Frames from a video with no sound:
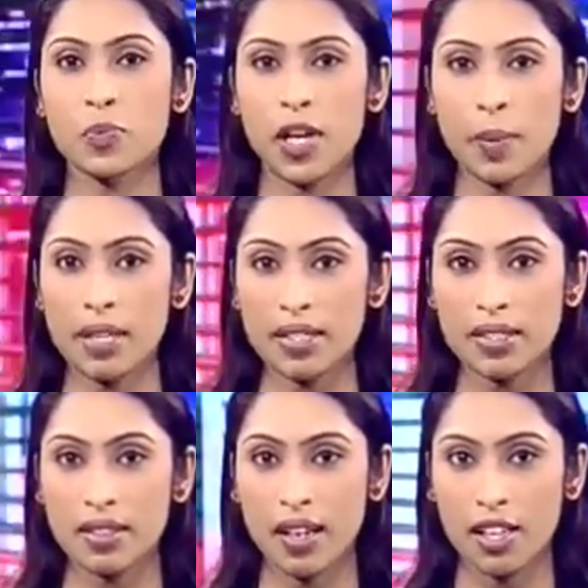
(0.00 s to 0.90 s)
Prime
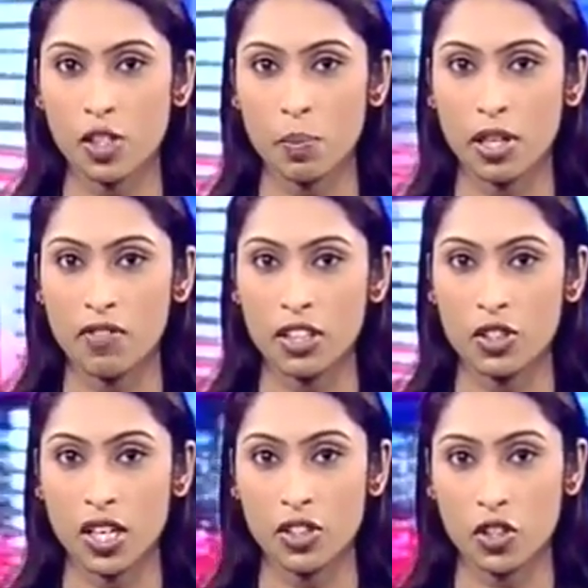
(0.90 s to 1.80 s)
Minister Raja
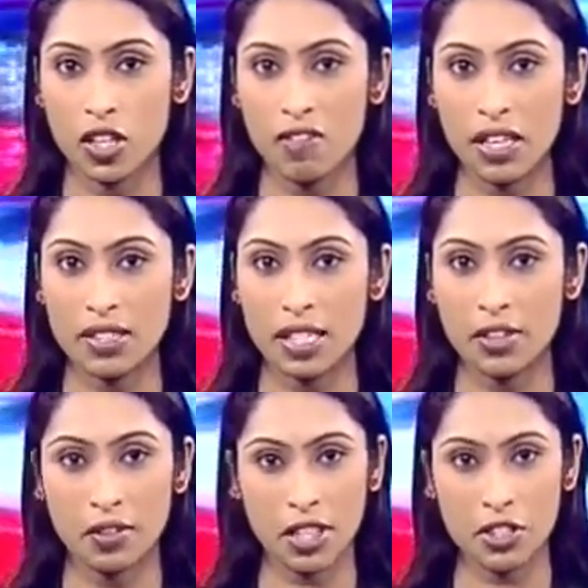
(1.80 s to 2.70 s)
Pervez Ashraf has
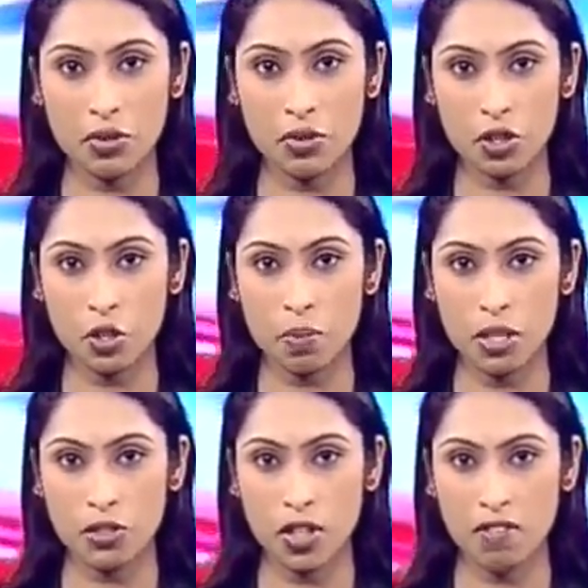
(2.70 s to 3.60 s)
agreed to
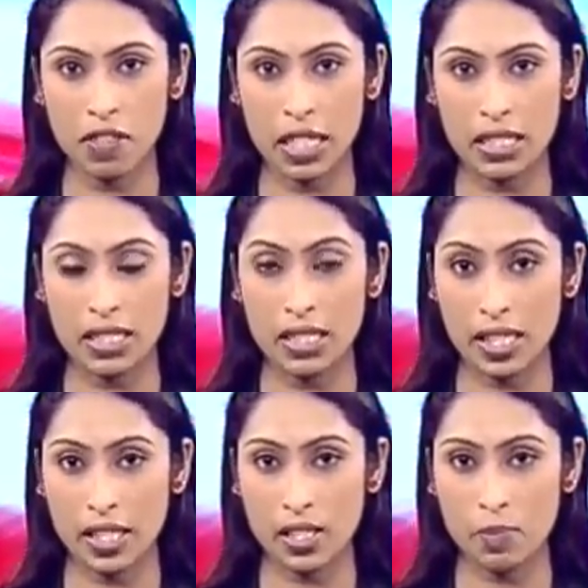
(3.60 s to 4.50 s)
reopen draft cases
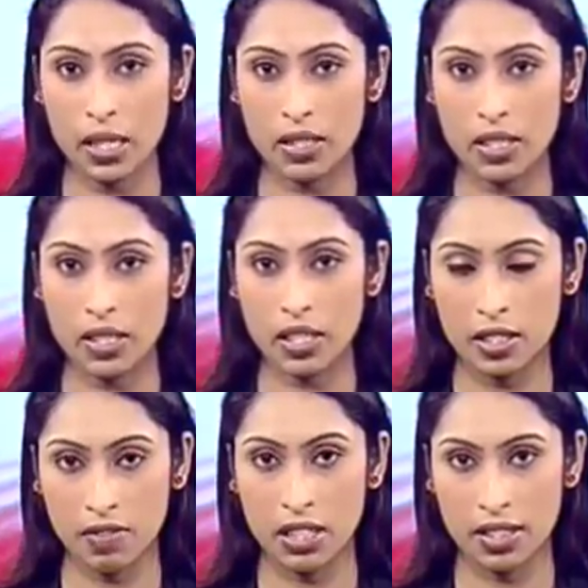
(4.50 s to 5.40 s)
against President
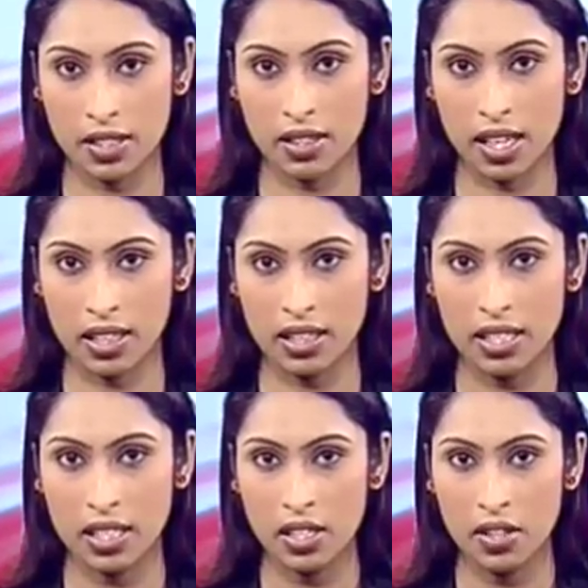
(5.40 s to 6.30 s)
Asif Ali Zardari.
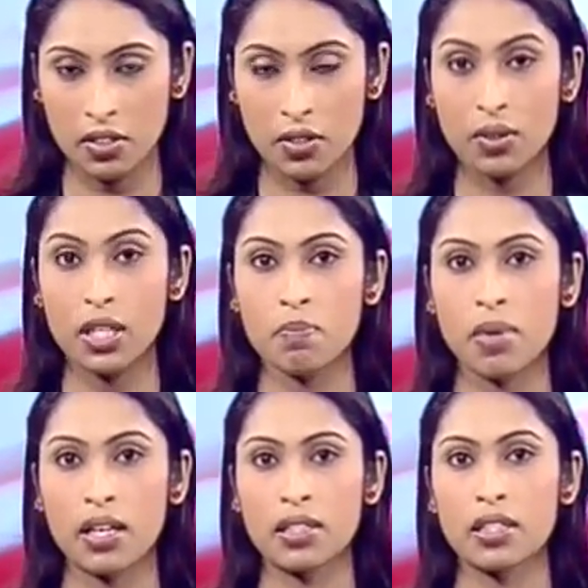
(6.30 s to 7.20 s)
The ruling
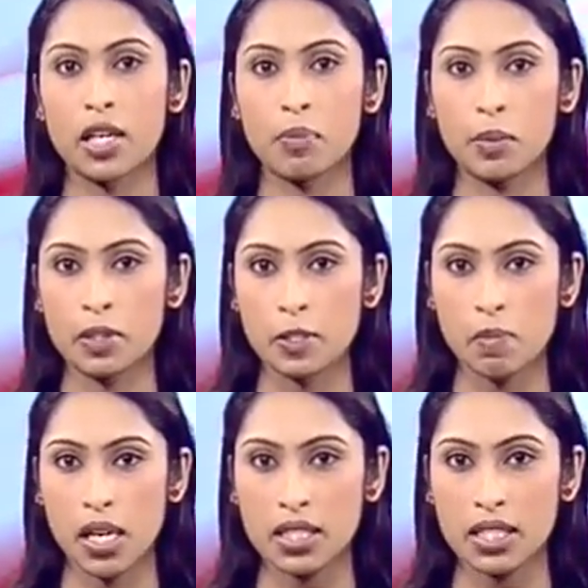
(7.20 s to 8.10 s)
Pakistan People's
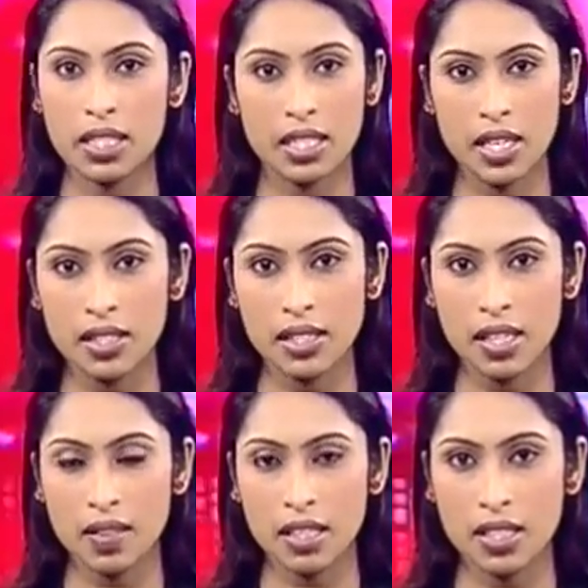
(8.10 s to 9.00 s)
Party denies
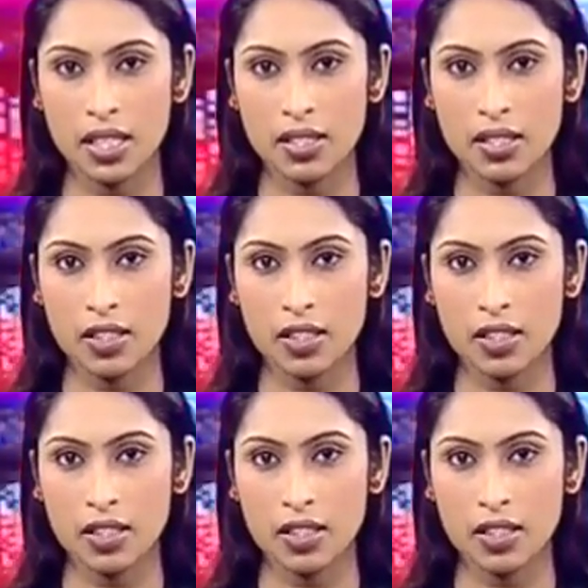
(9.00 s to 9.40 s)
that this is a